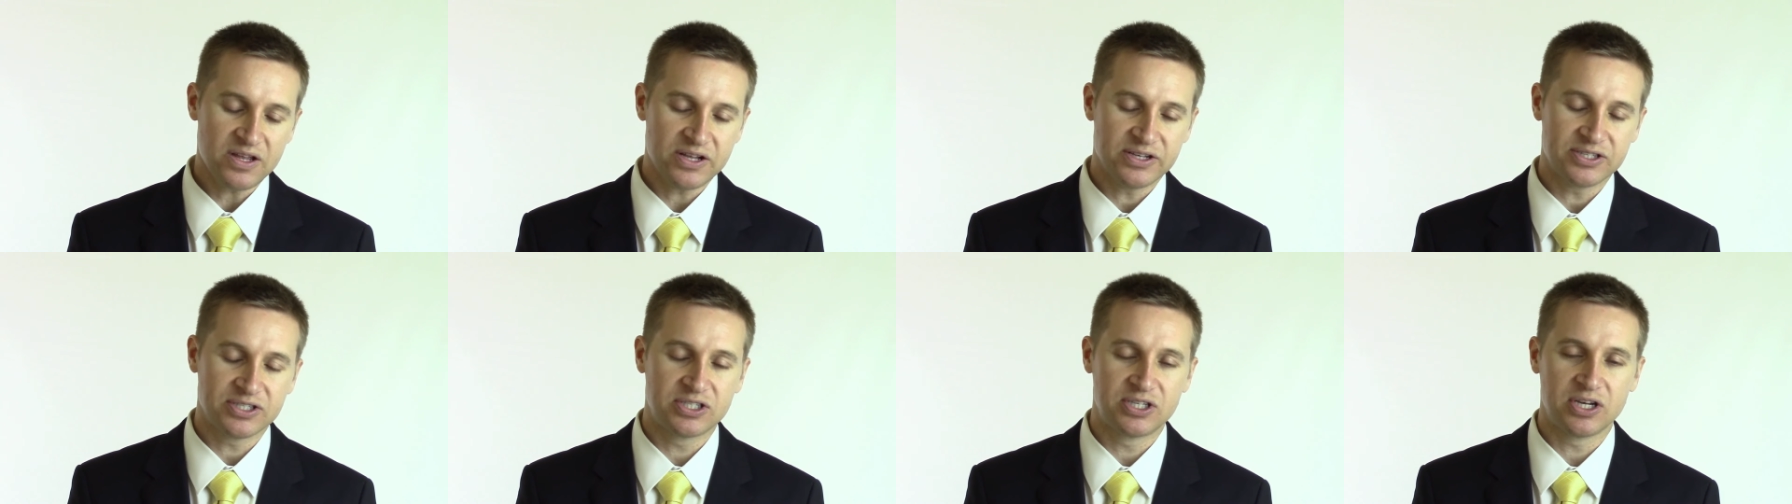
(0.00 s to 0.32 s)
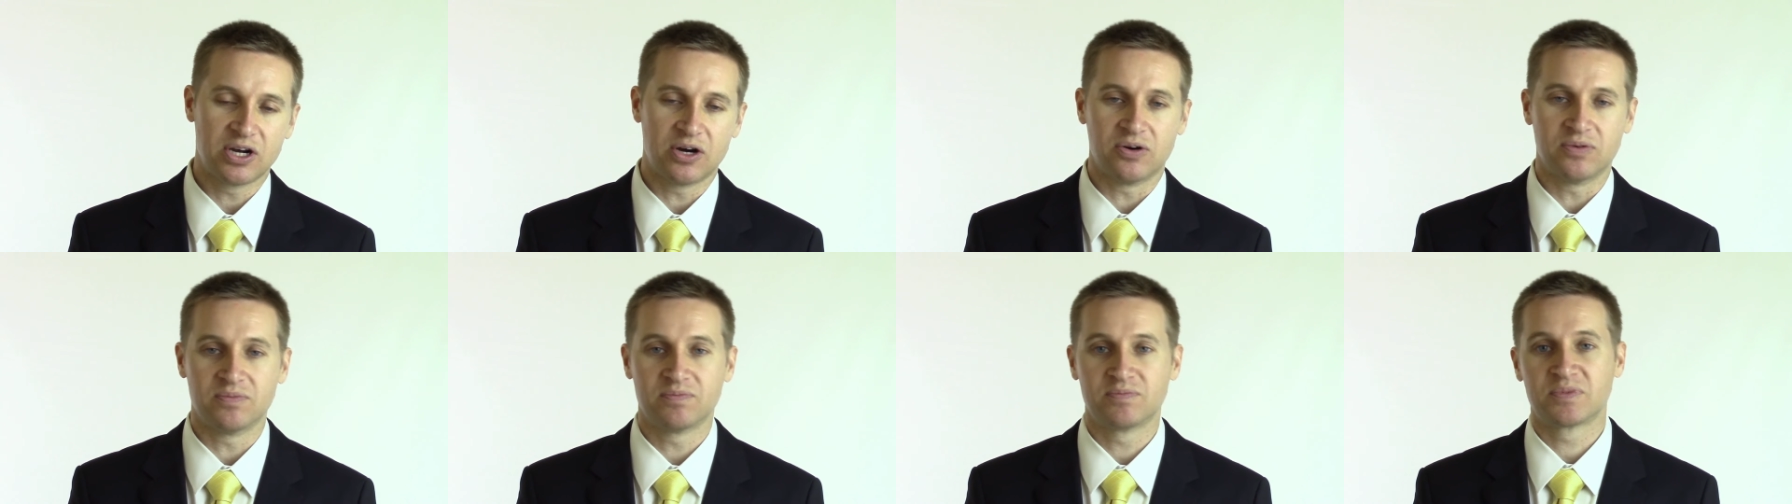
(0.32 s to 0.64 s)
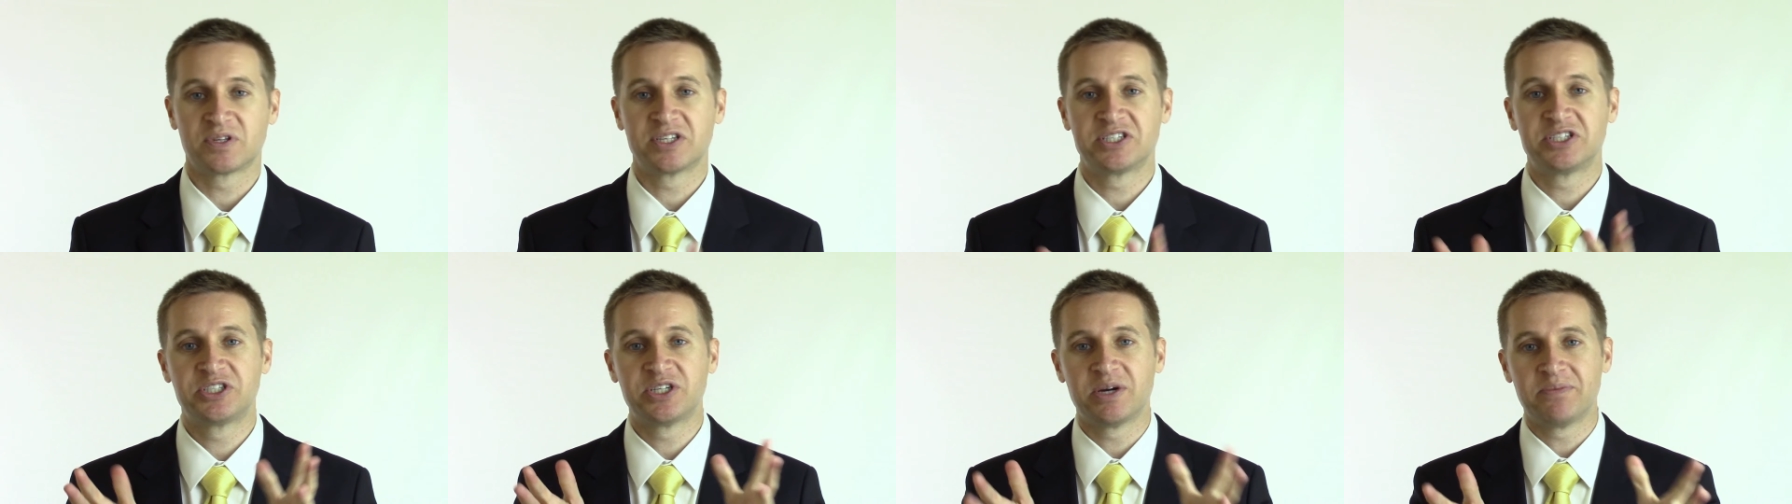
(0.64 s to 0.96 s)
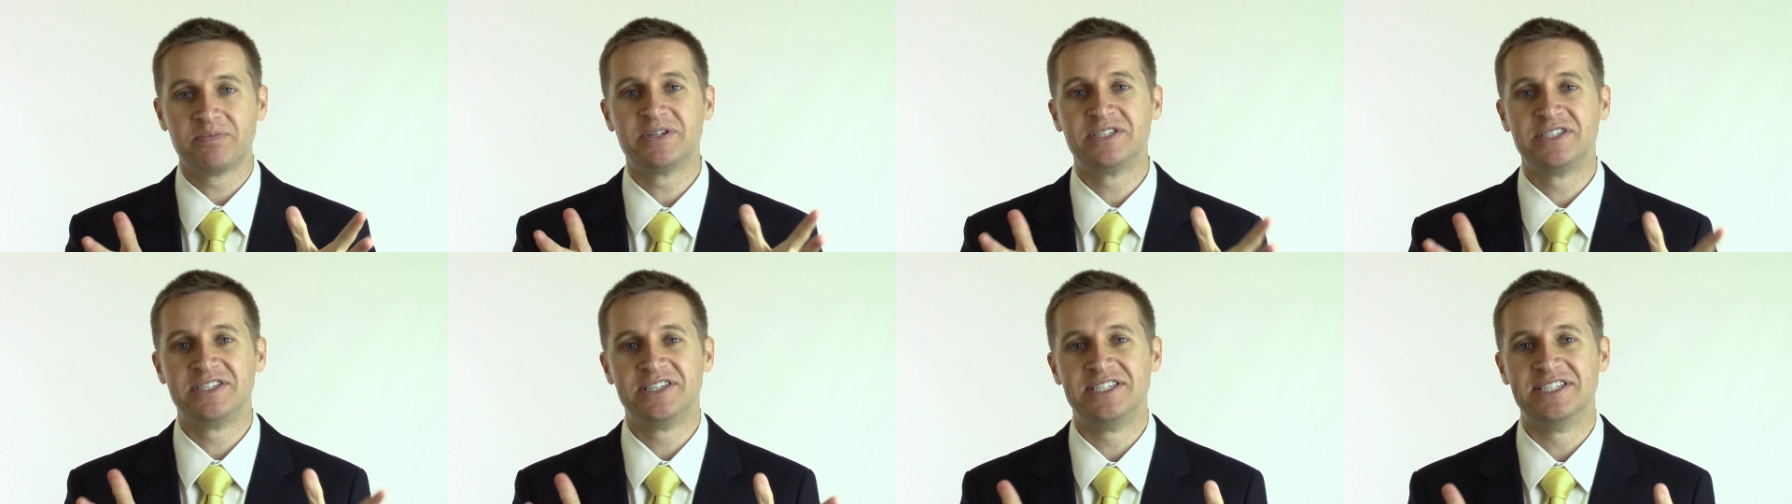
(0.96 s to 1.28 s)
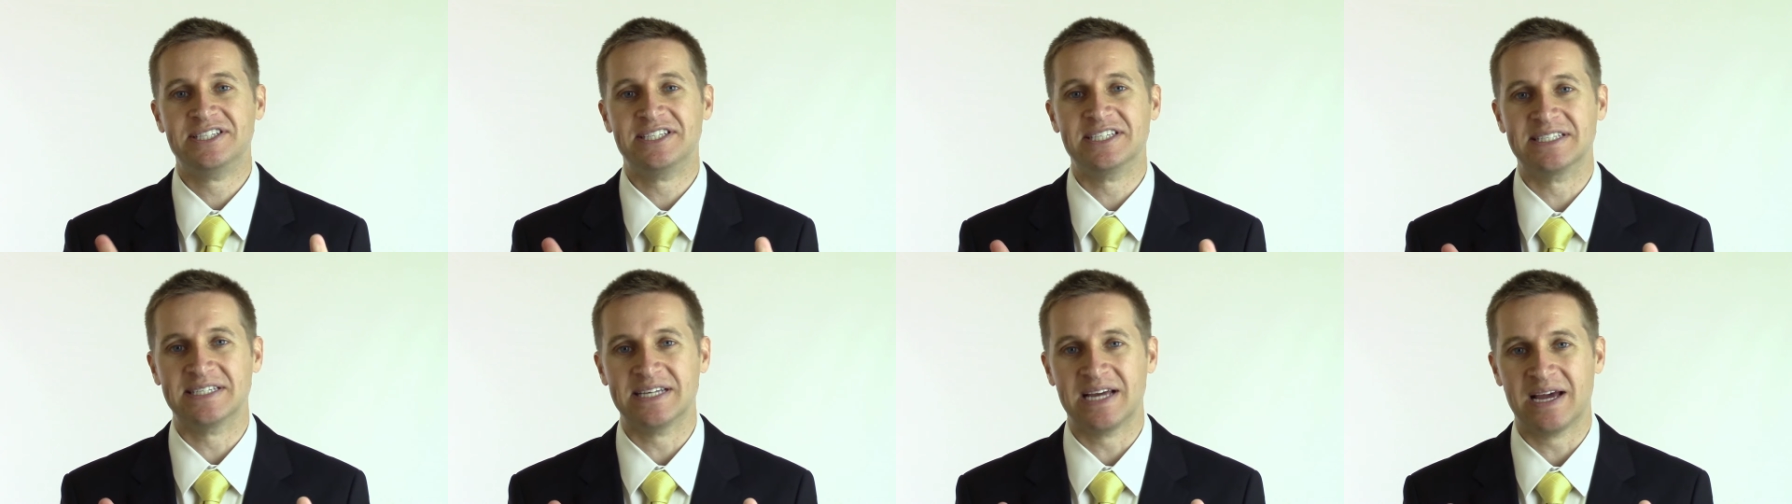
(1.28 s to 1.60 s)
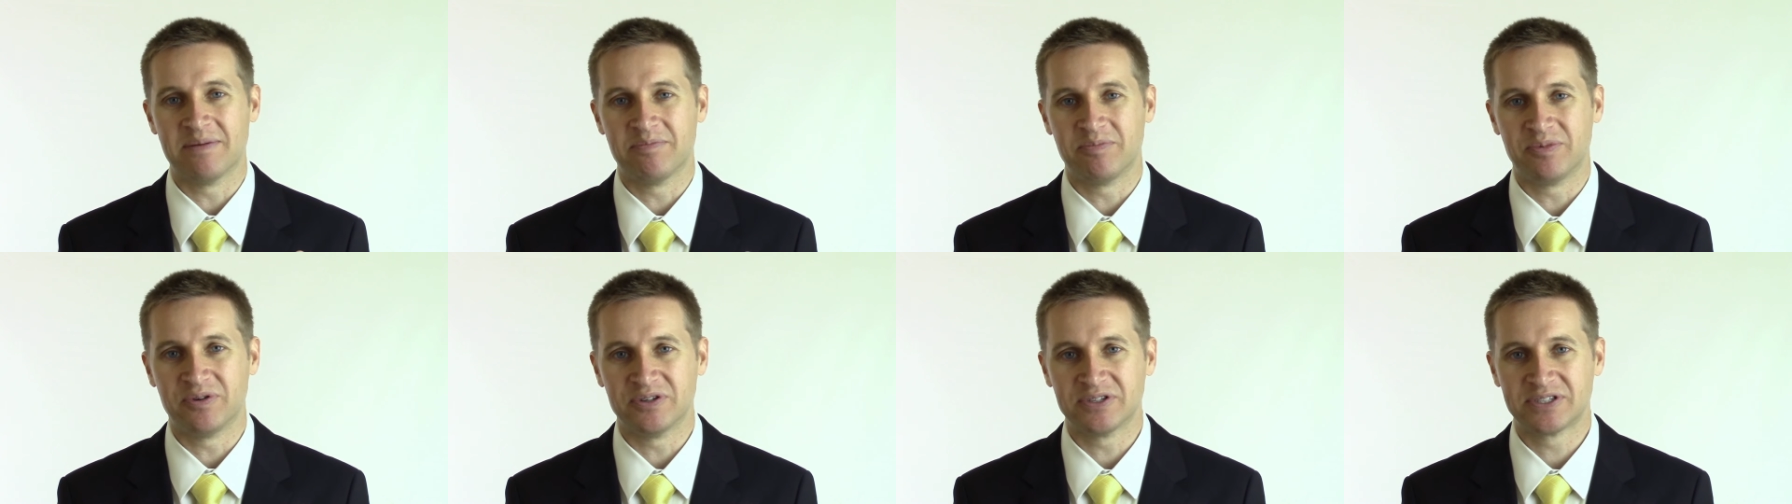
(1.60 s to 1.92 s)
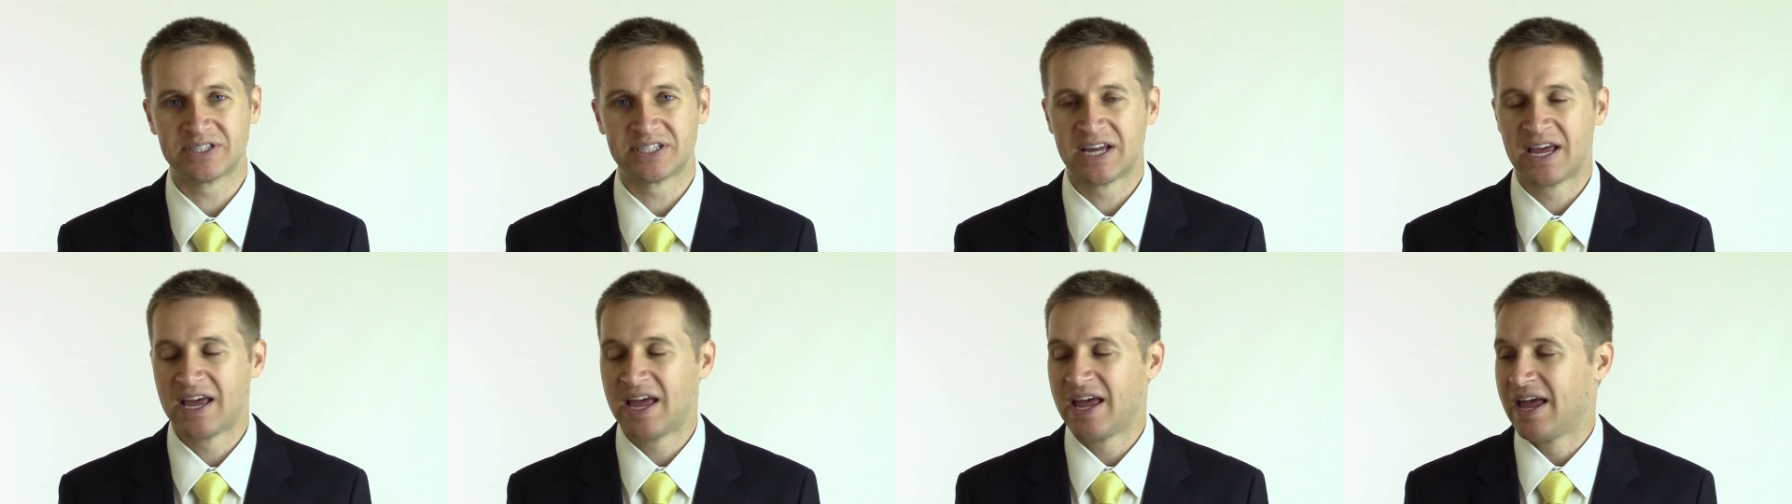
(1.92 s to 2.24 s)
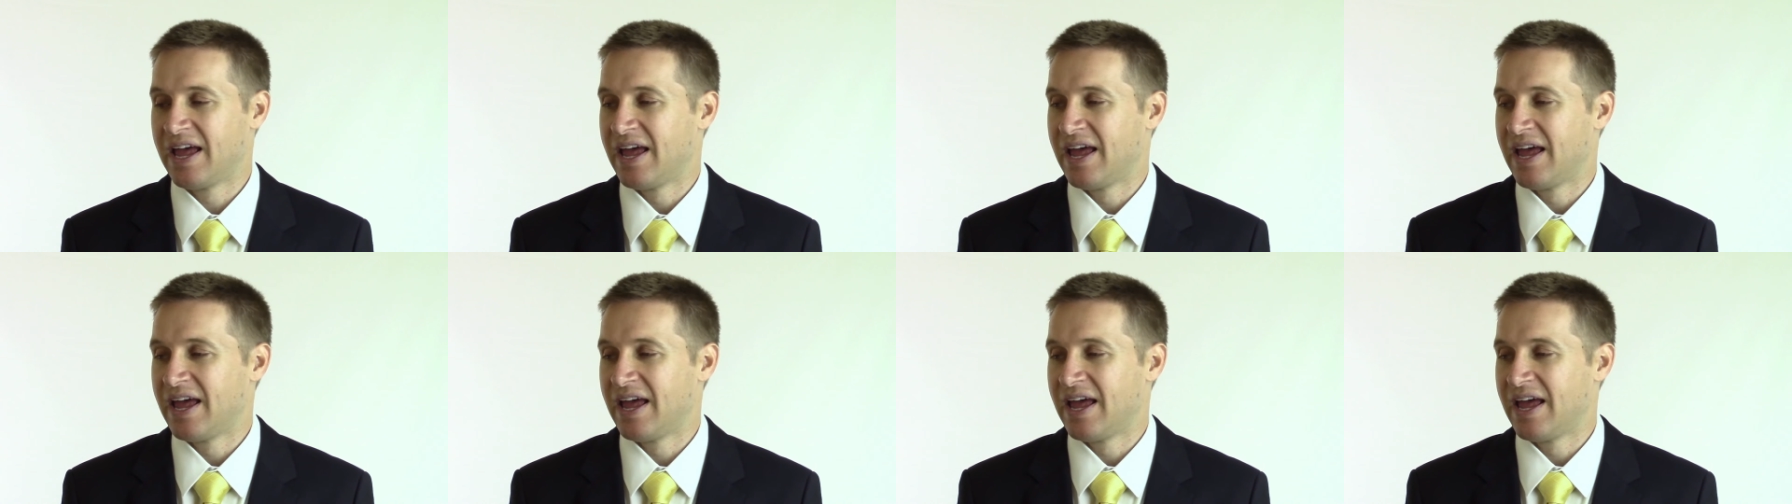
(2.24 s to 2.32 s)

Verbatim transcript: So let's jump into these examples.